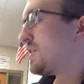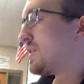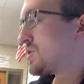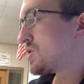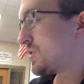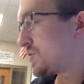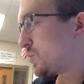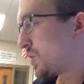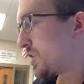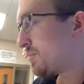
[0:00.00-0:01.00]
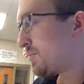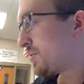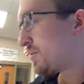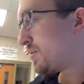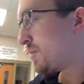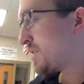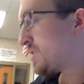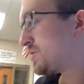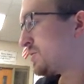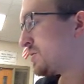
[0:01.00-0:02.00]
Shift 1 up by
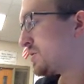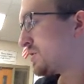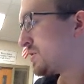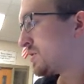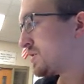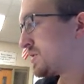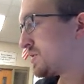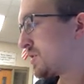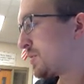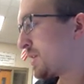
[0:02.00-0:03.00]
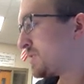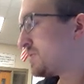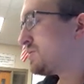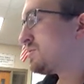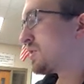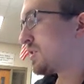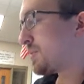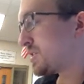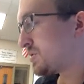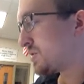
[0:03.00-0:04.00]
2, 0 up by 2, 1 up
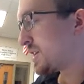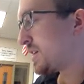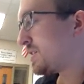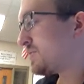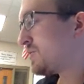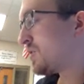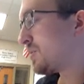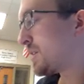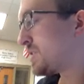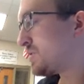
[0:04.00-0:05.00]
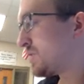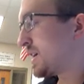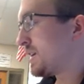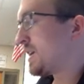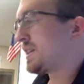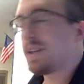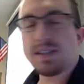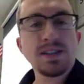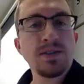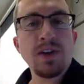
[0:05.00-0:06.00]
by 2 again, and 4 up by 2 again. And
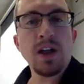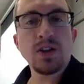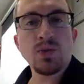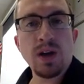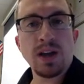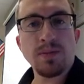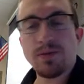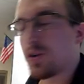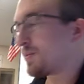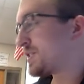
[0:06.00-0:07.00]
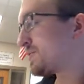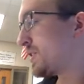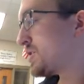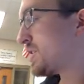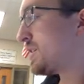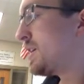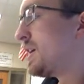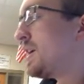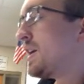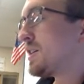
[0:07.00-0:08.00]
this is a valid way to perform this function.
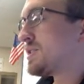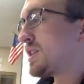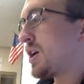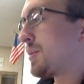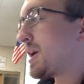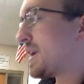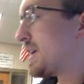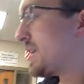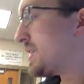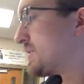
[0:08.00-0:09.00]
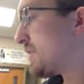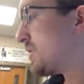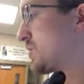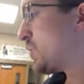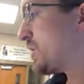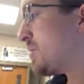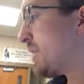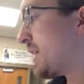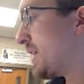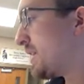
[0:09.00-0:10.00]
You can see how I'm kind of getting these values quickly
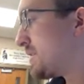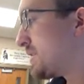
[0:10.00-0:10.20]
by hand,